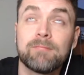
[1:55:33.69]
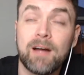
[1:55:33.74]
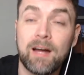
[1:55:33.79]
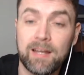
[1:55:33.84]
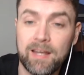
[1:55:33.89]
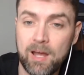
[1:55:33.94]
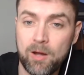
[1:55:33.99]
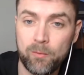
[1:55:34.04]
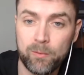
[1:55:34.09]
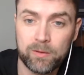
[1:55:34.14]

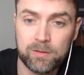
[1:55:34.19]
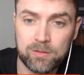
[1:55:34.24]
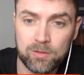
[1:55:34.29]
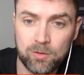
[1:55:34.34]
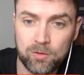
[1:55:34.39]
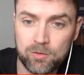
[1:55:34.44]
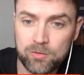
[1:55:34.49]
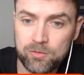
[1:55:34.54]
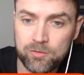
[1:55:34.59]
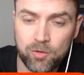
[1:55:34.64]
I know we'd
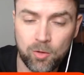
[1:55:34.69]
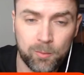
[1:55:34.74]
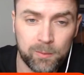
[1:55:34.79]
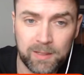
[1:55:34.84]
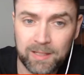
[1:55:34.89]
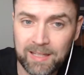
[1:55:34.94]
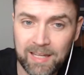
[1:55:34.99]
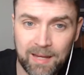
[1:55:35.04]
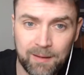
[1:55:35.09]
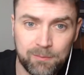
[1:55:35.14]
use so
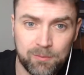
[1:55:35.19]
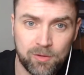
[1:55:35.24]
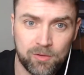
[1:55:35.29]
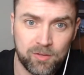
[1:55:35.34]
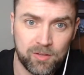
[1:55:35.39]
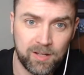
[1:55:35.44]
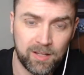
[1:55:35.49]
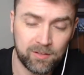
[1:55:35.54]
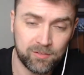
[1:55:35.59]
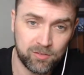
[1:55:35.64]
many games
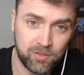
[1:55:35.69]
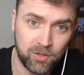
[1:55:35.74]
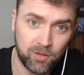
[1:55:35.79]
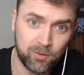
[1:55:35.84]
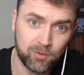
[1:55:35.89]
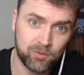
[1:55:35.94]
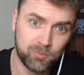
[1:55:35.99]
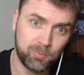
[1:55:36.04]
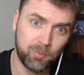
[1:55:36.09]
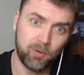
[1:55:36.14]
as an excuse,